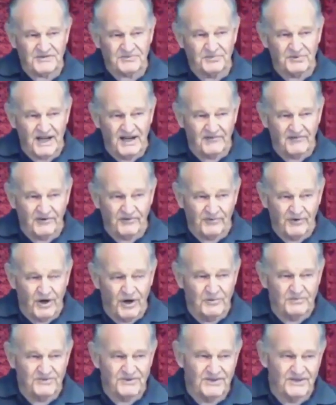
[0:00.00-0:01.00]
would have a
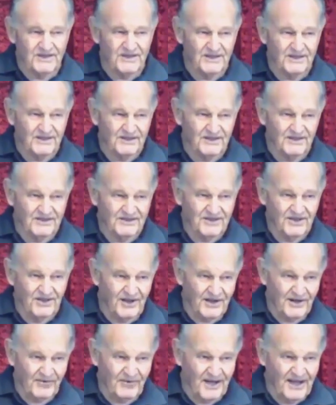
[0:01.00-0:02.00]
rope tied
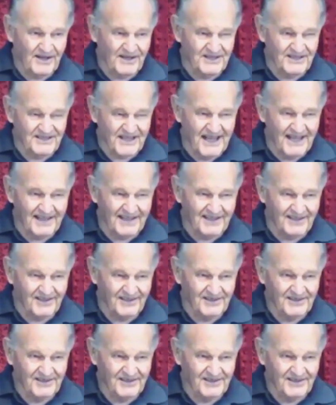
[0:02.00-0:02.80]
around his ankle.